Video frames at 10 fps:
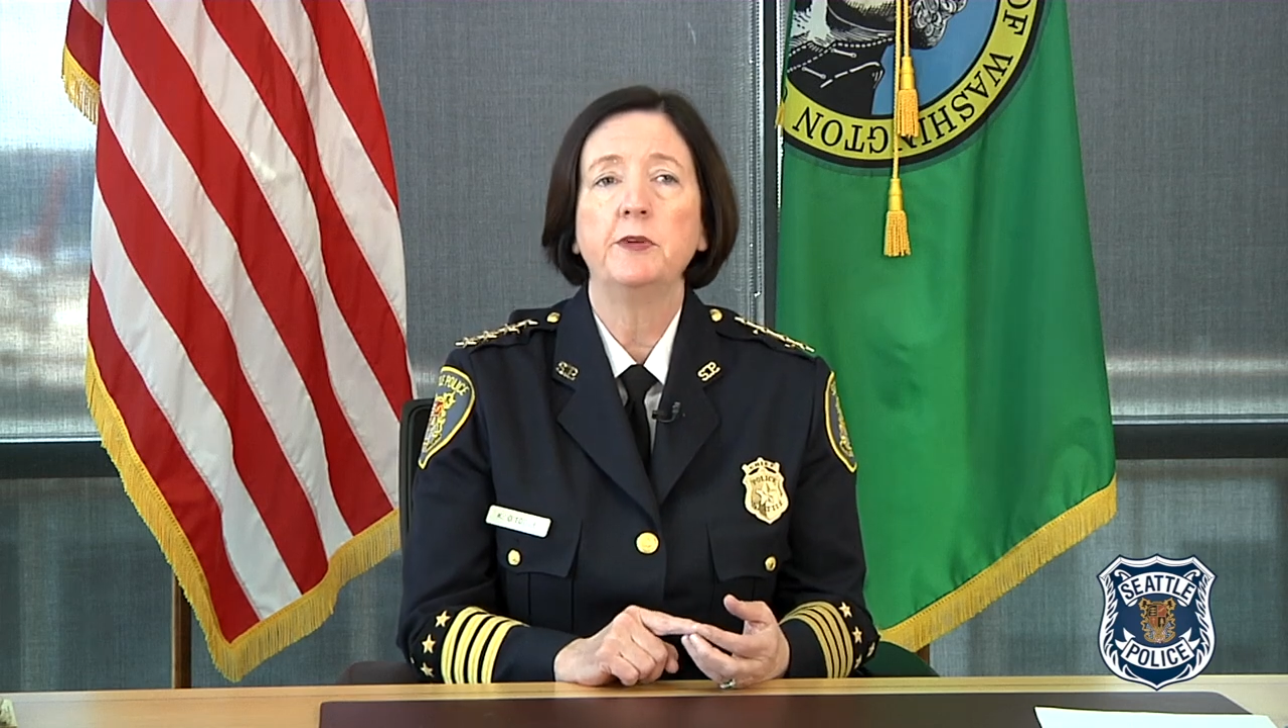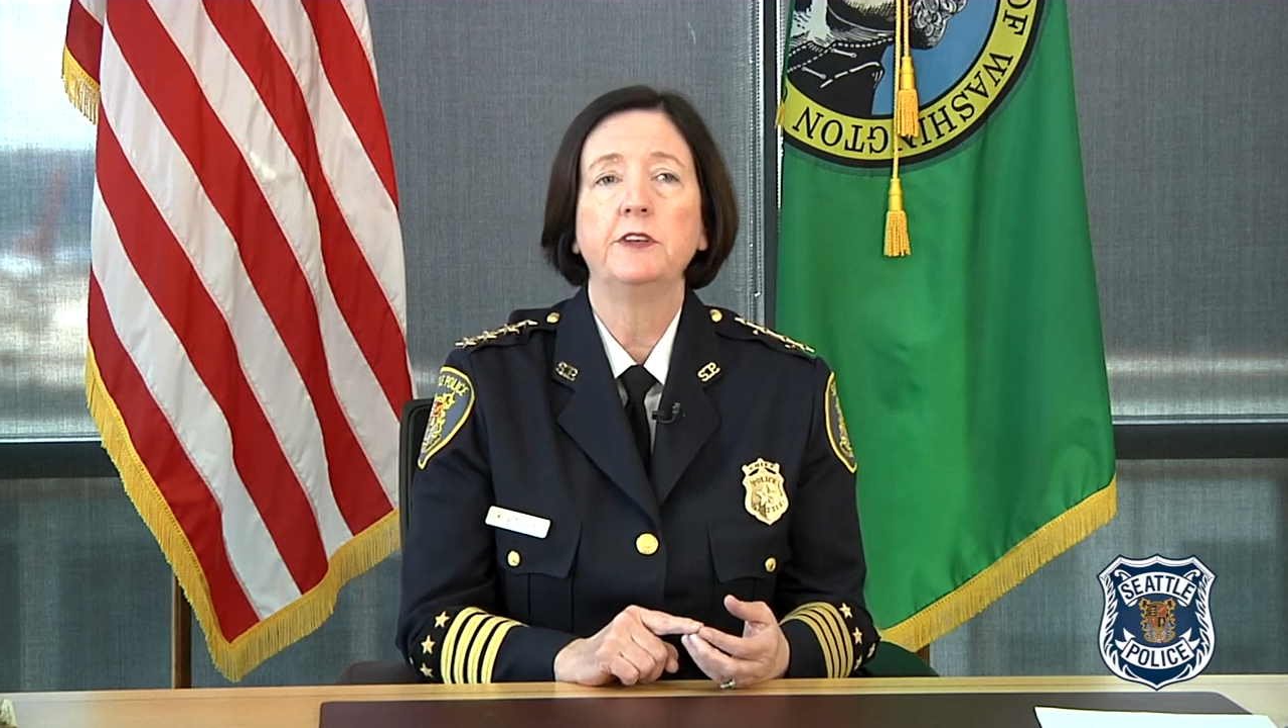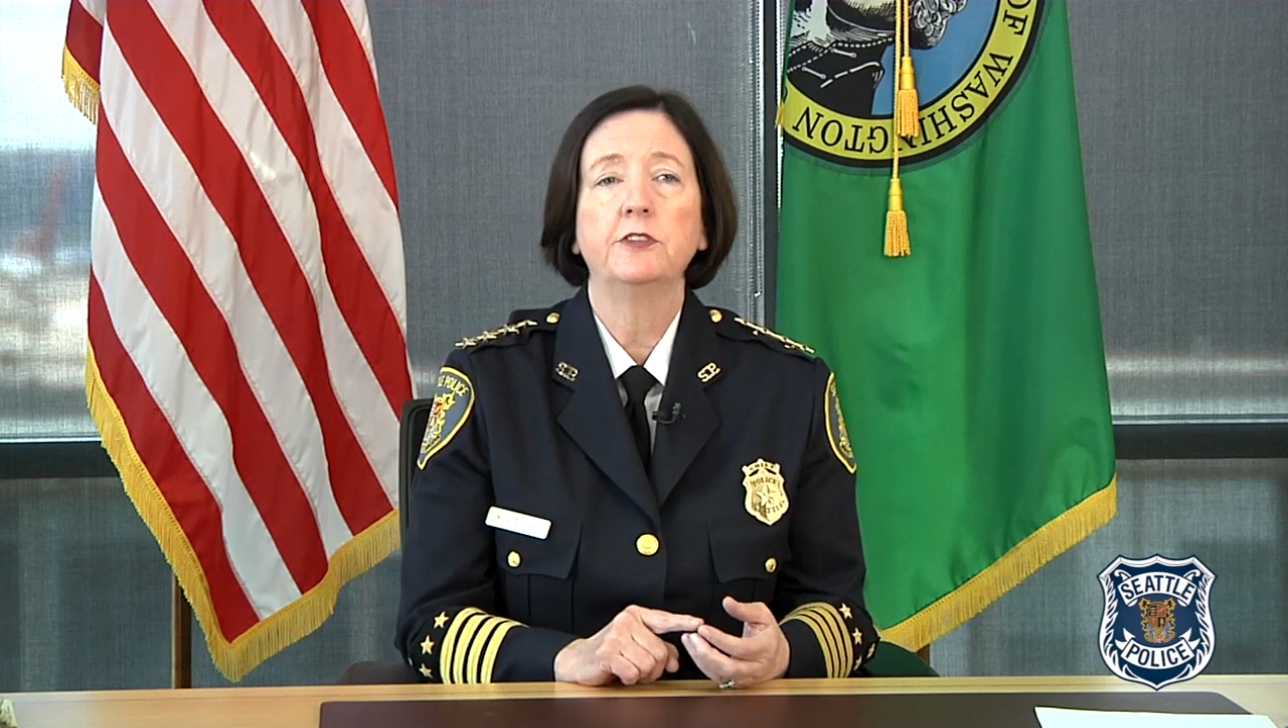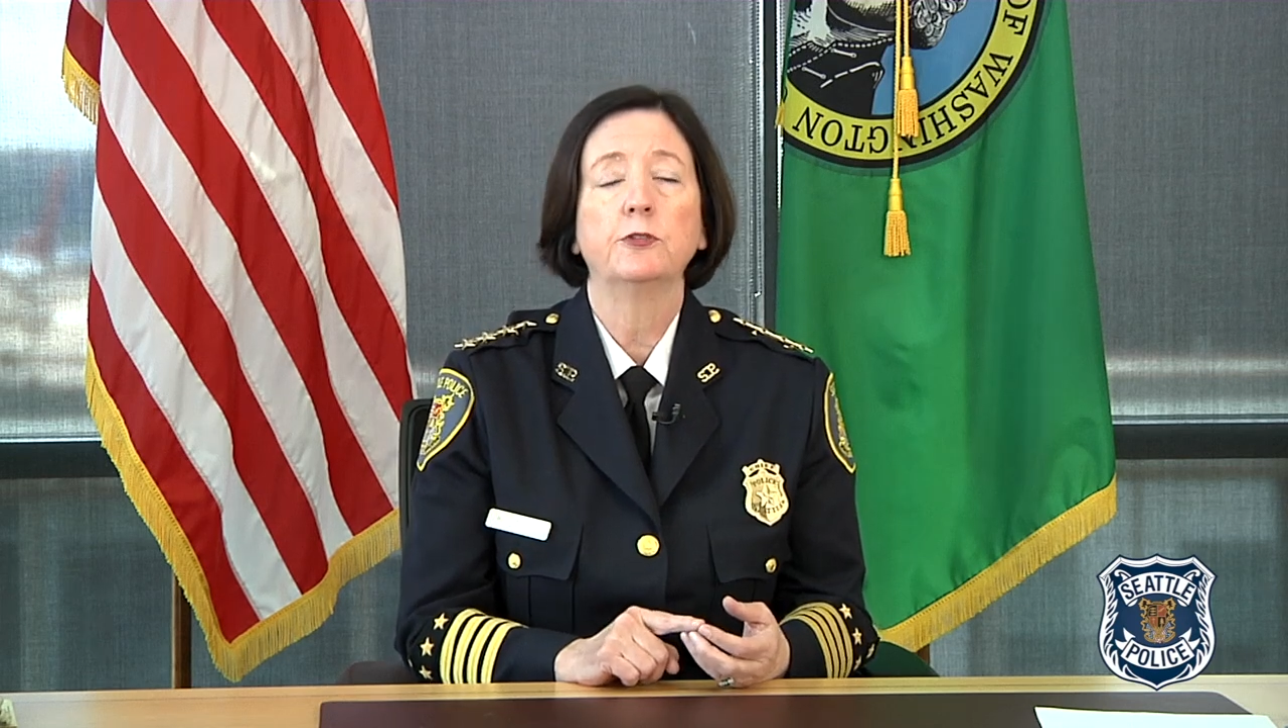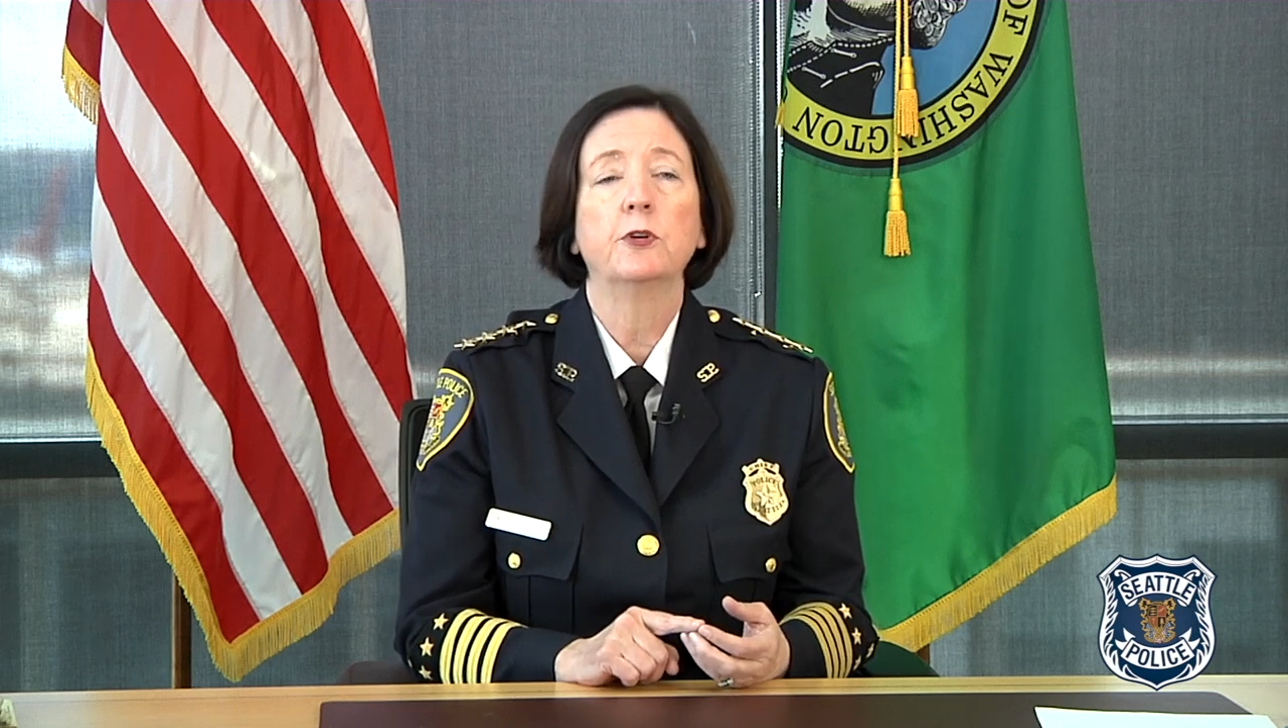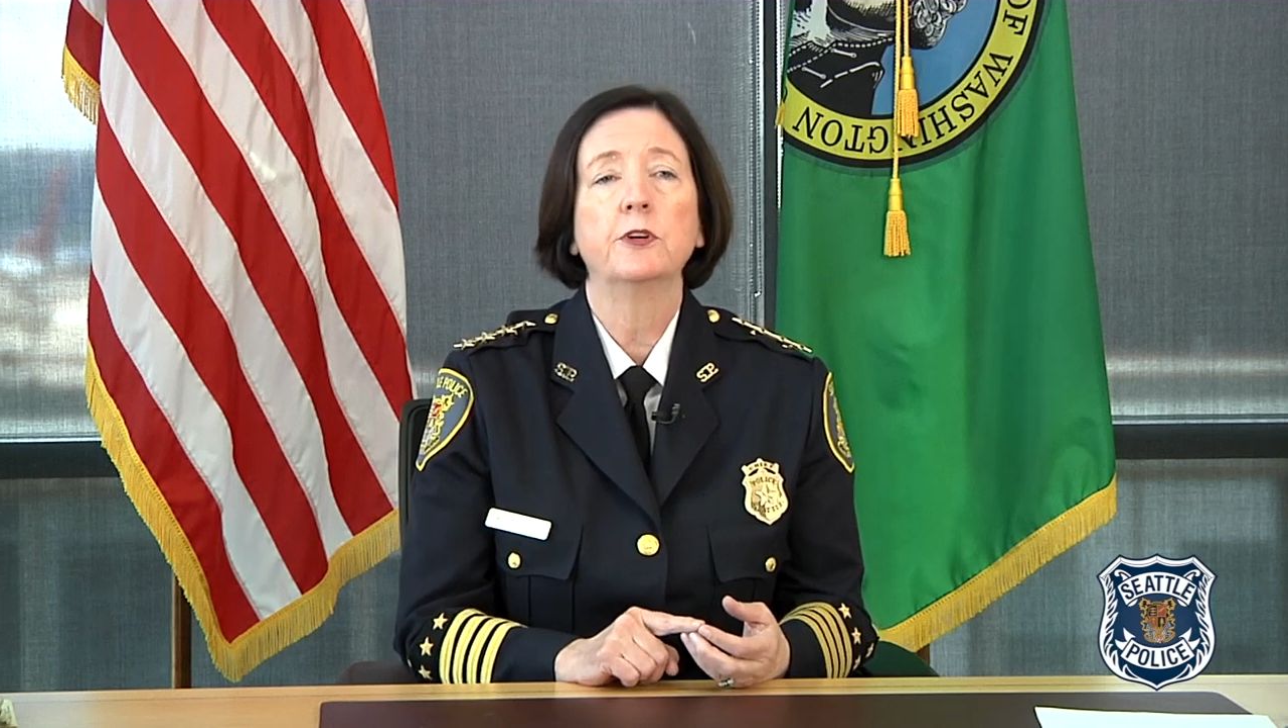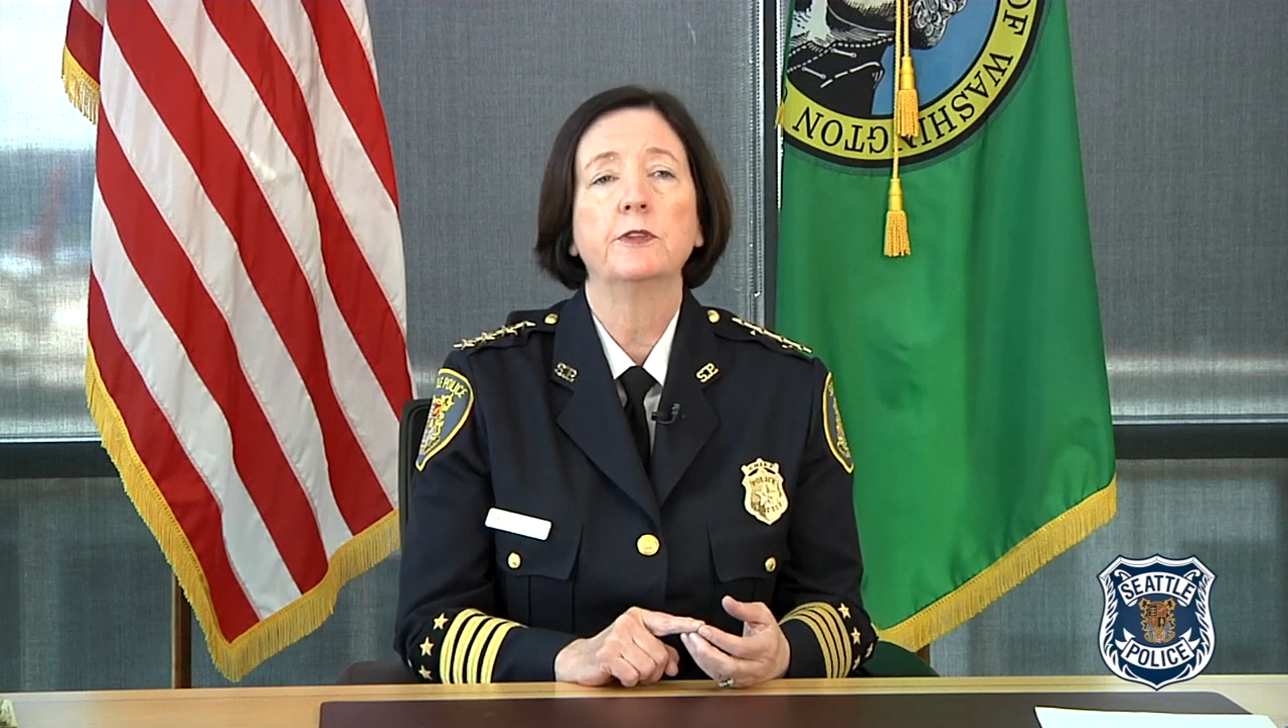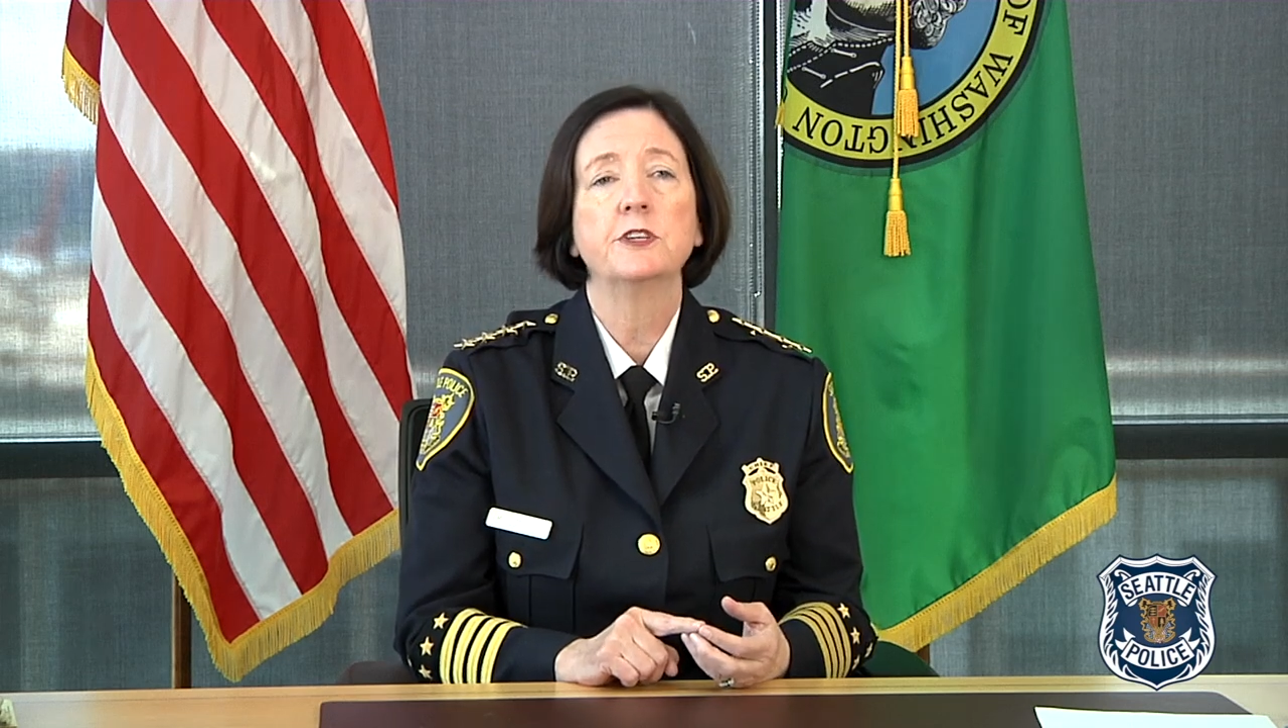and disorder